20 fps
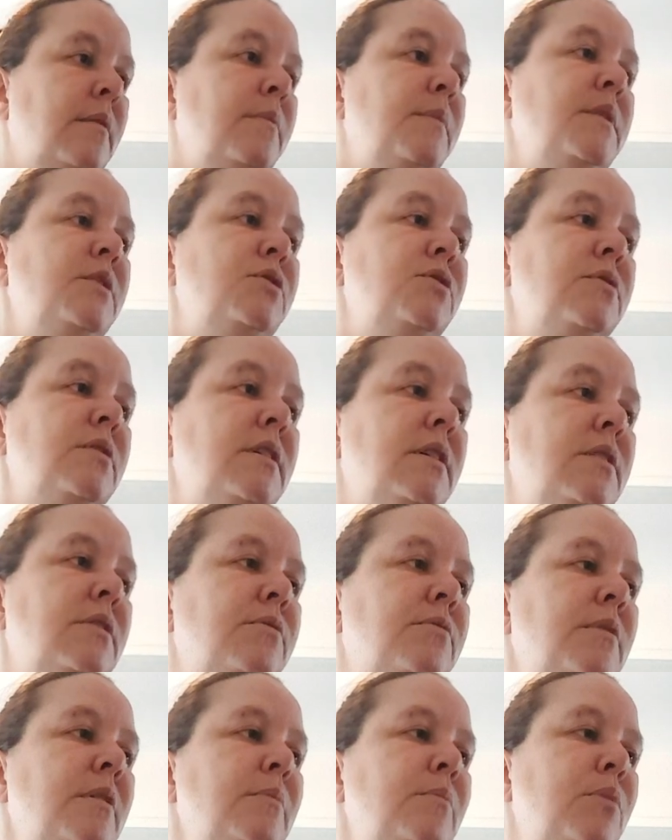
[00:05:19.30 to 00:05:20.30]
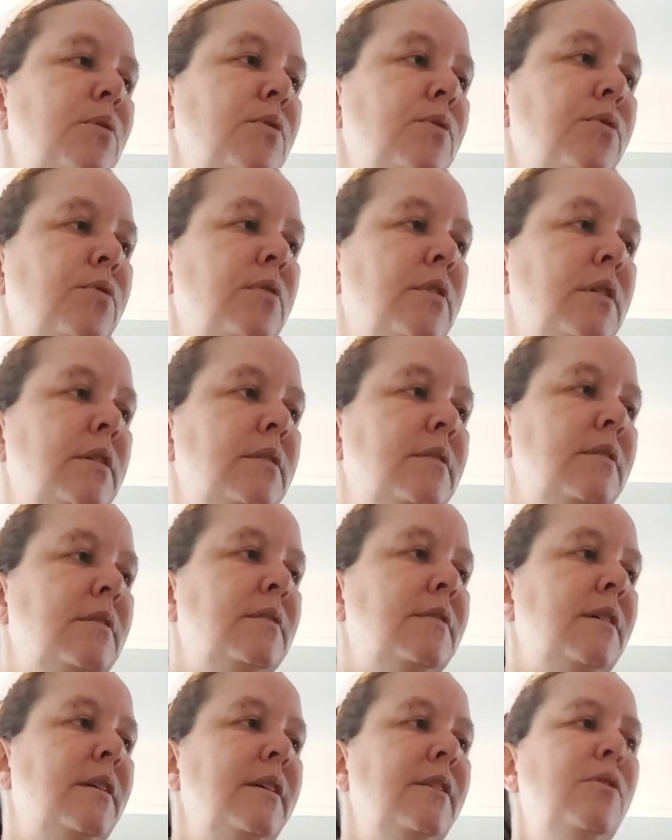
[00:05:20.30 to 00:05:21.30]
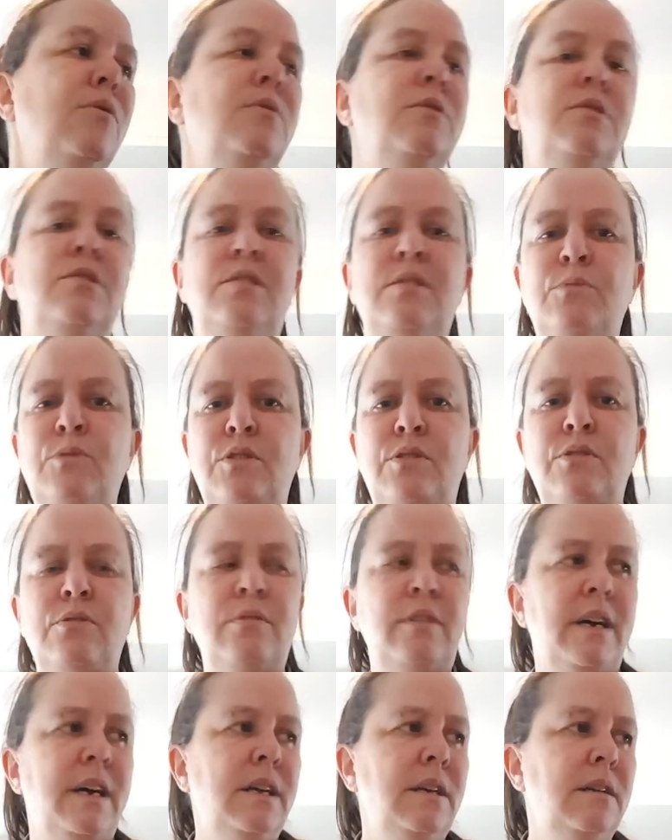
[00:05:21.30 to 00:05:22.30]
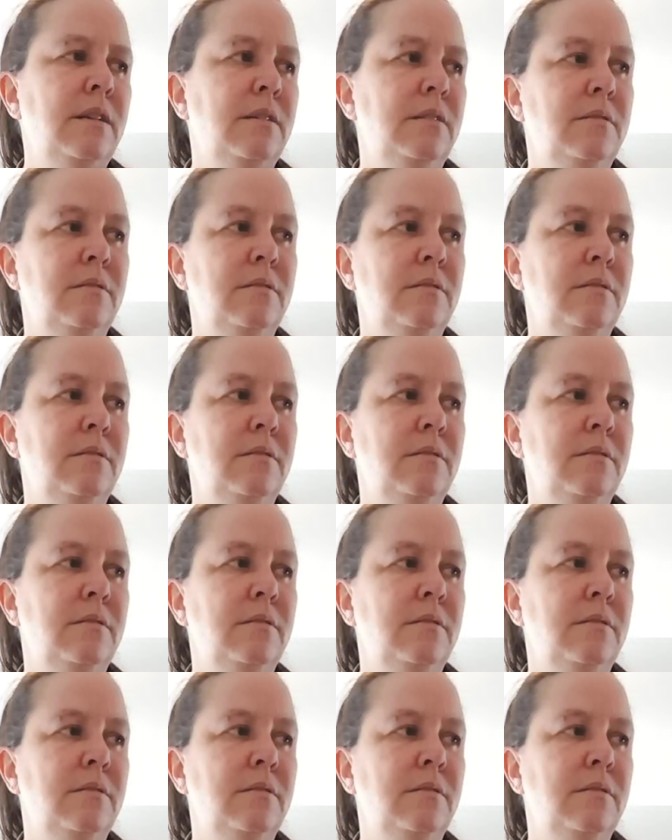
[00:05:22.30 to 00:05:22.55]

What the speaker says: Make sure I got the right burner on. I always seem to do that.